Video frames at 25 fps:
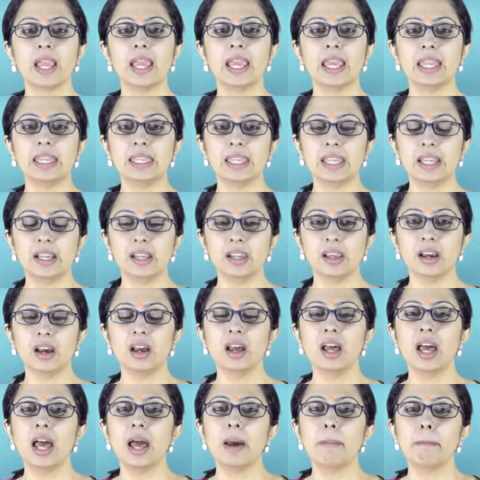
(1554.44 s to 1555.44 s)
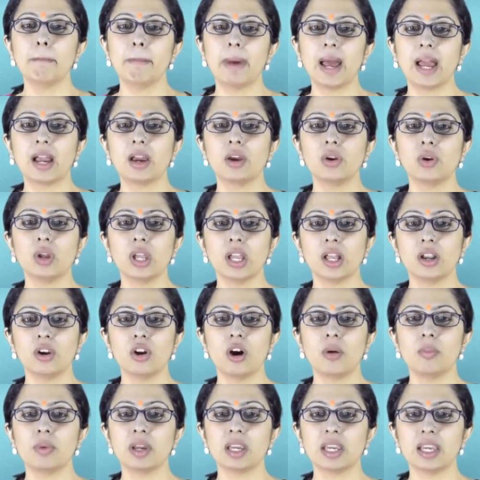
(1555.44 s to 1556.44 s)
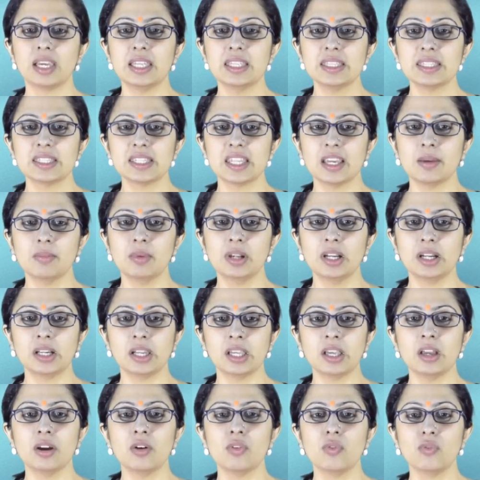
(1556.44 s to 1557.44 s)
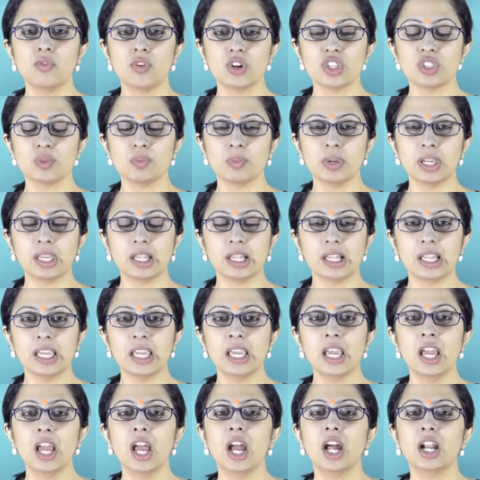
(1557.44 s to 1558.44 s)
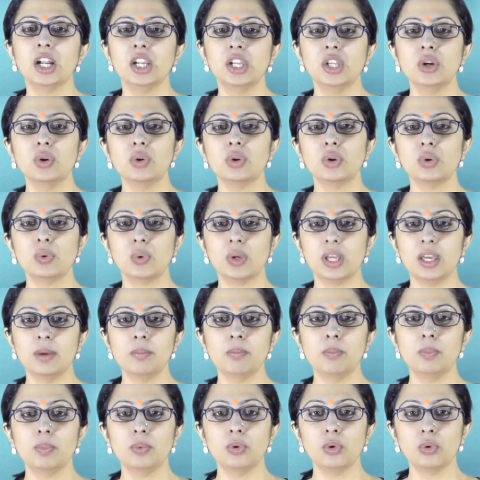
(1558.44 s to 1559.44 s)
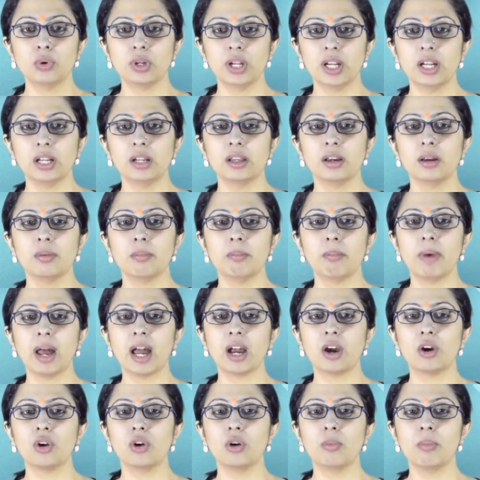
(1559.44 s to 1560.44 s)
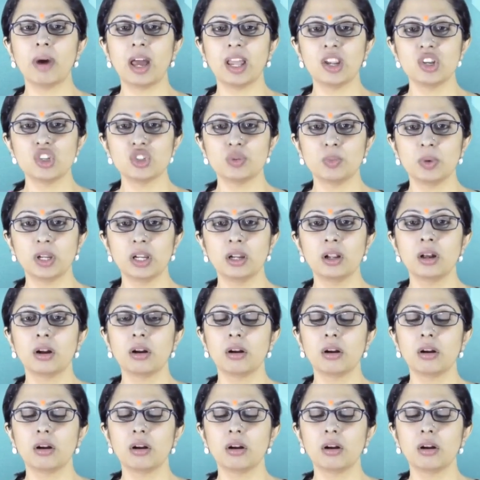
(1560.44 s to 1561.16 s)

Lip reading: In India, macroeconomic instability was mainly due to imprudent macro management